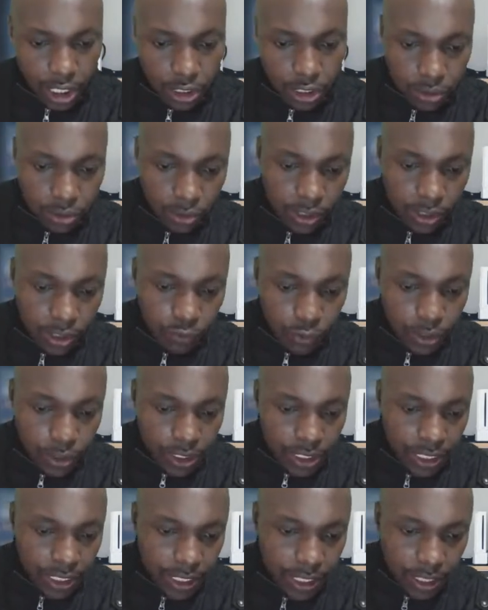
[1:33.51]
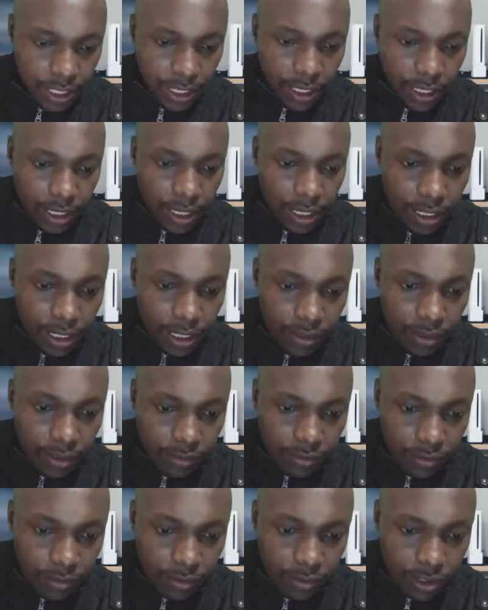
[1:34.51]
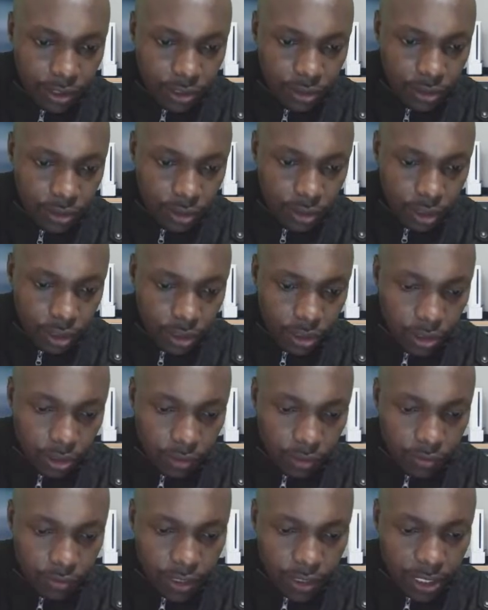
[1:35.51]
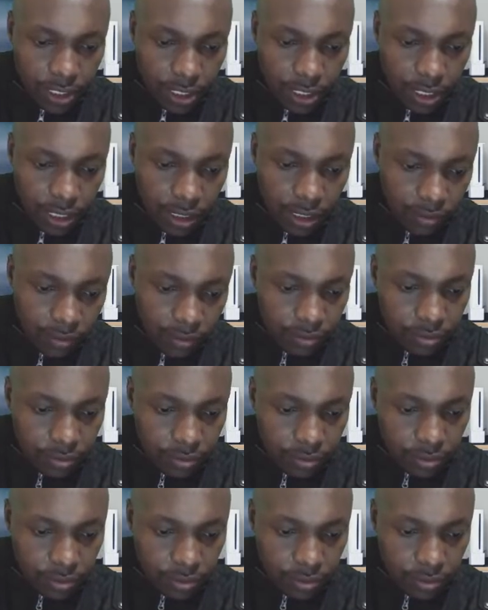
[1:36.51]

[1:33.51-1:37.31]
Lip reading: So if we take the function of this curve,